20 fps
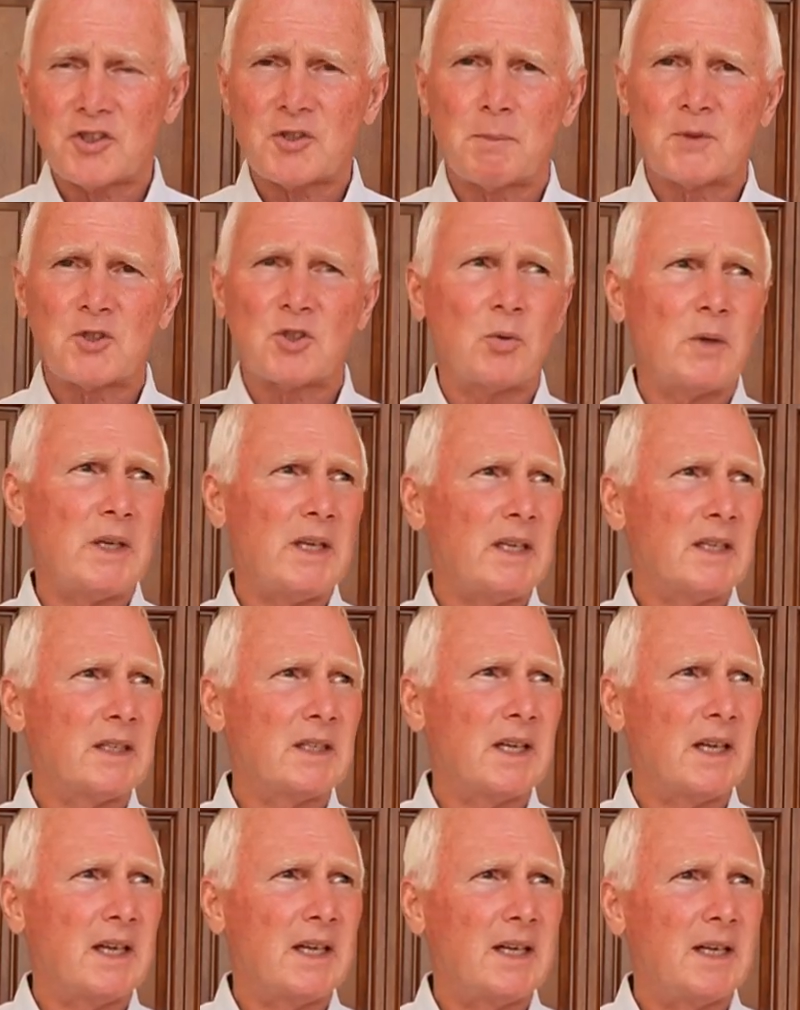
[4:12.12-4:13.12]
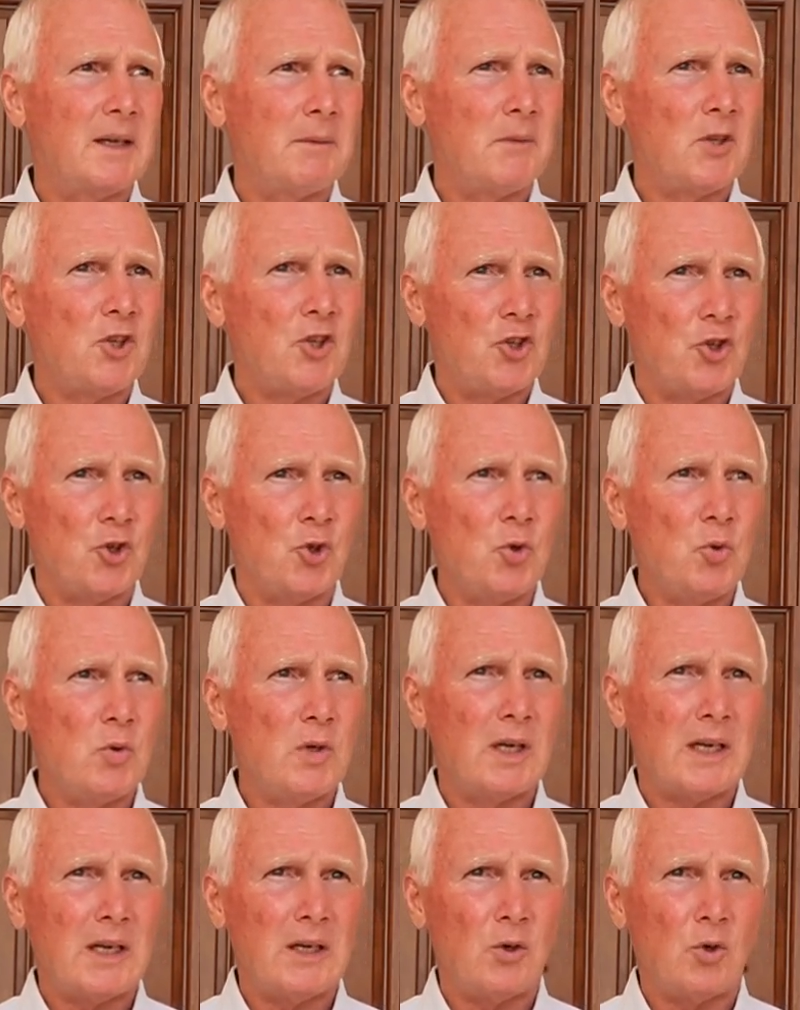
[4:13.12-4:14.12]
between you
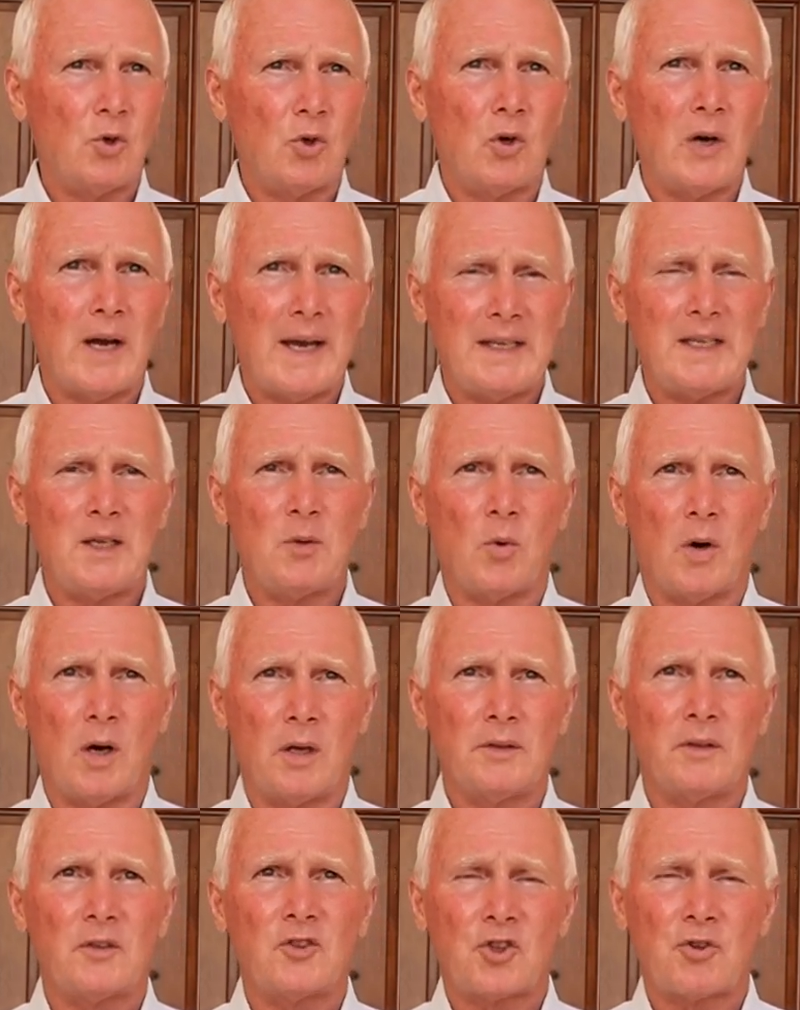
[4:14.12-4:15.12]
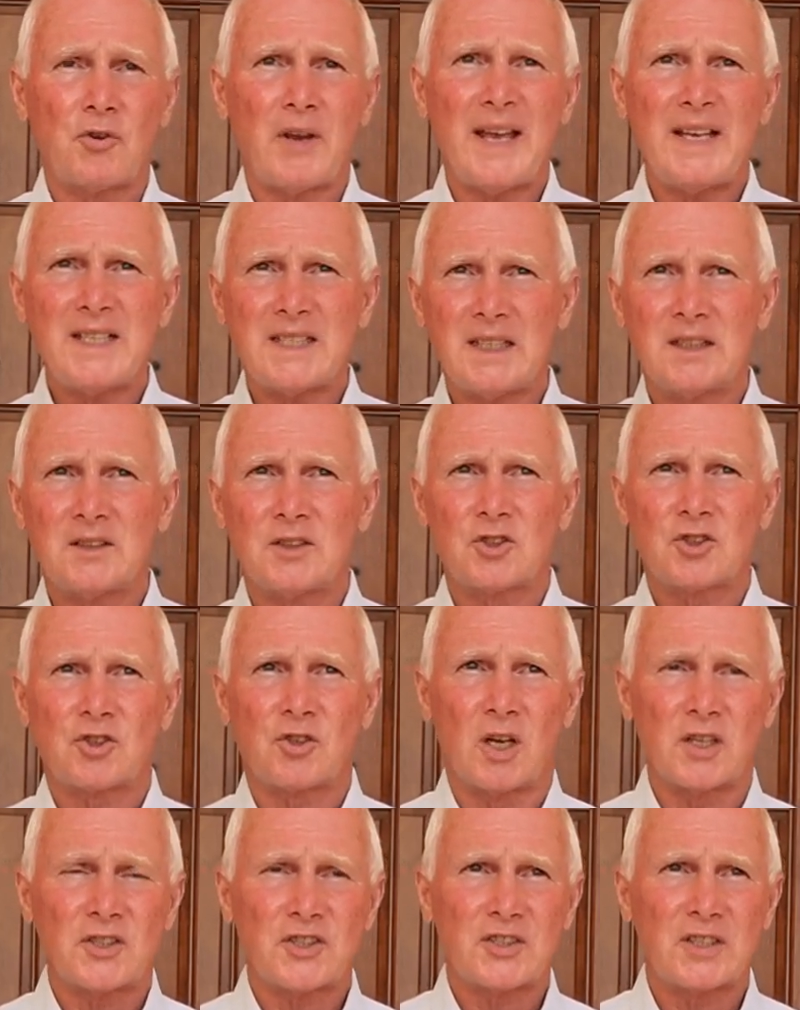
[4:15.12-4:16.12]
or anyone creating the
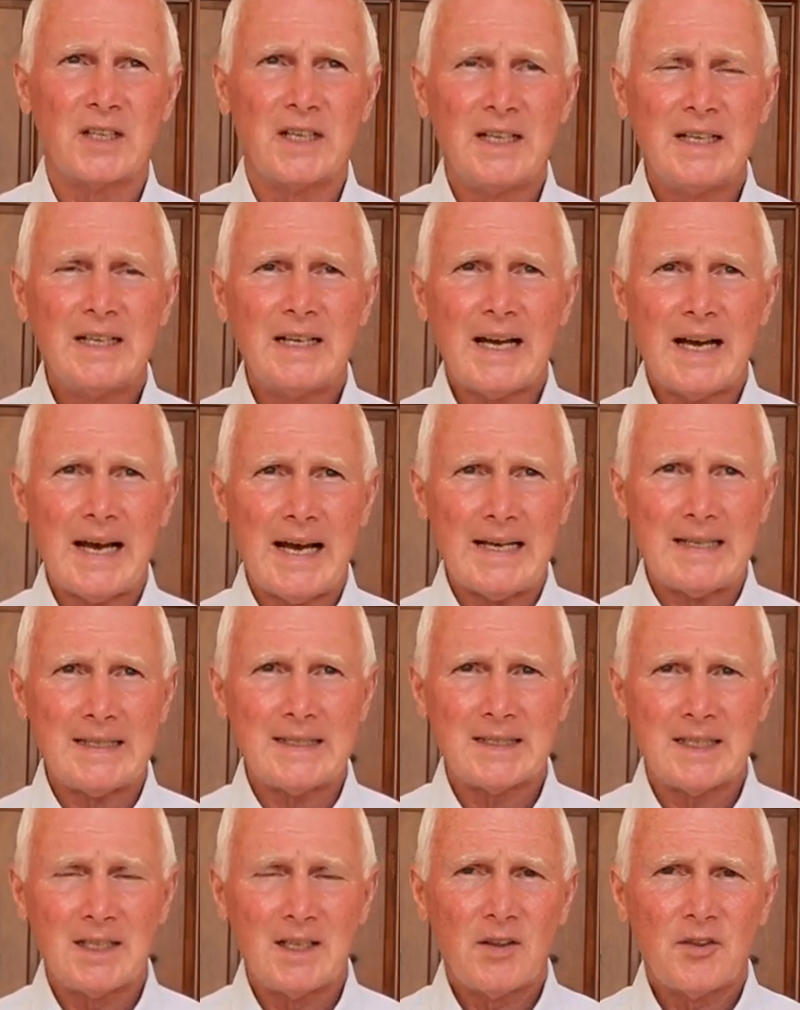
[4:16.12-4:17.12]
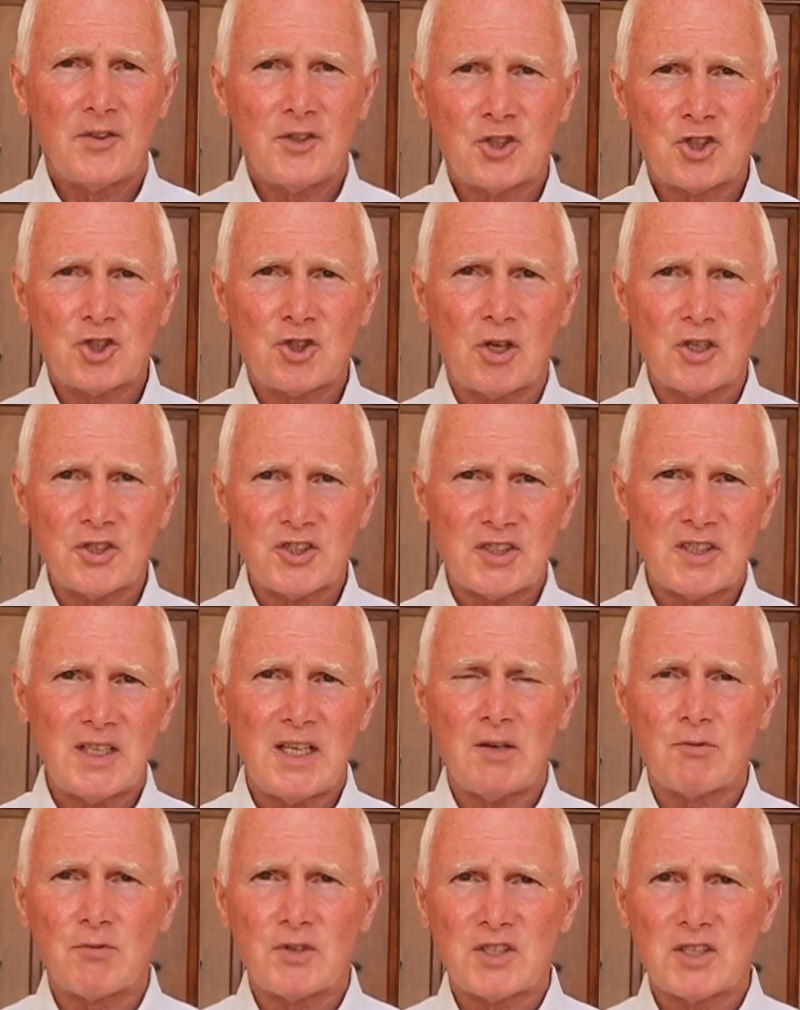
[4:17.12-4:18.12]
trust and the
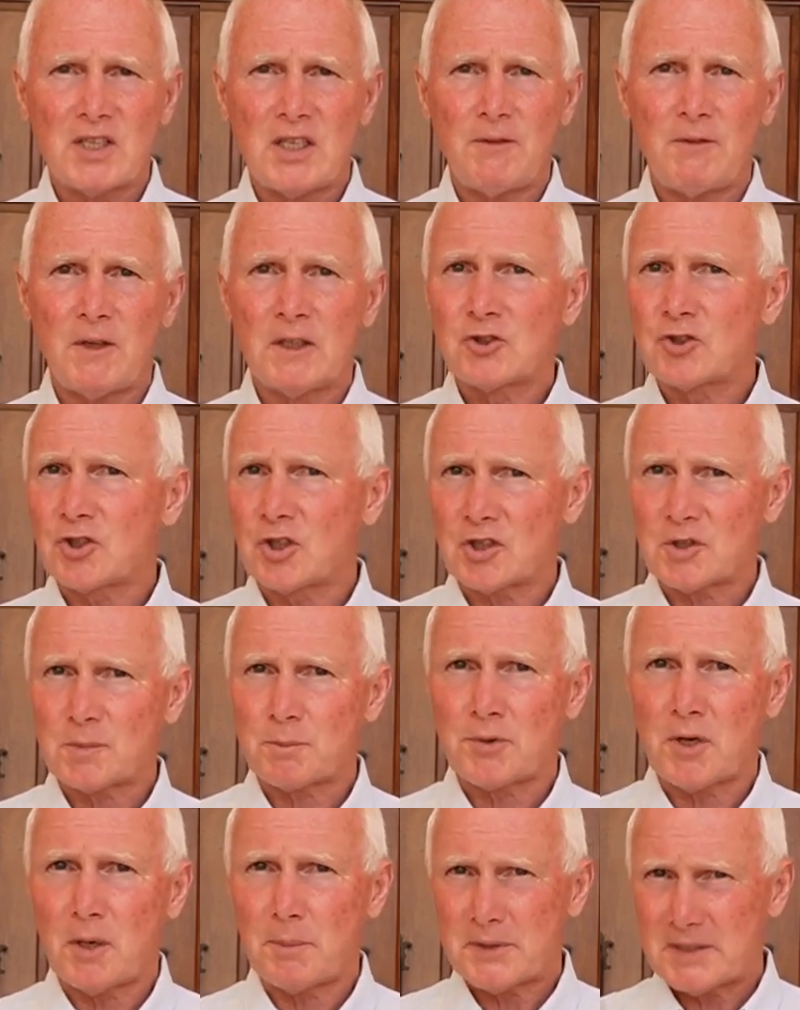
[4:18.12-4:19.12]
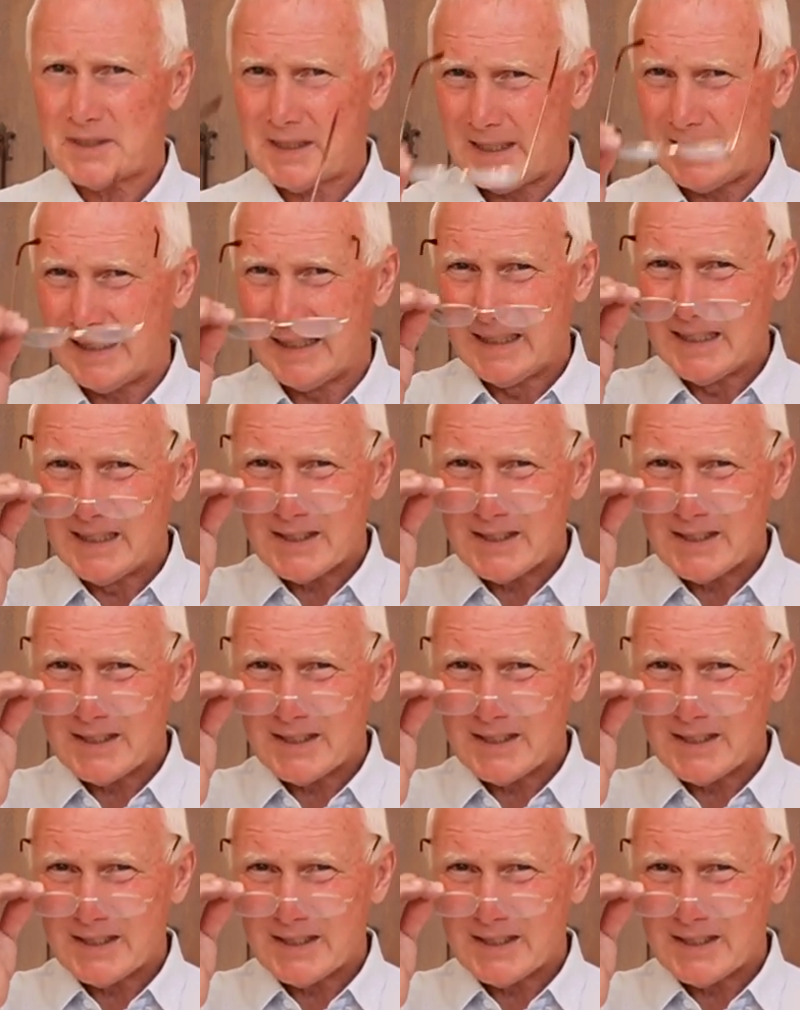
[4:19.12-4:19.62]
trustee receiving trust property.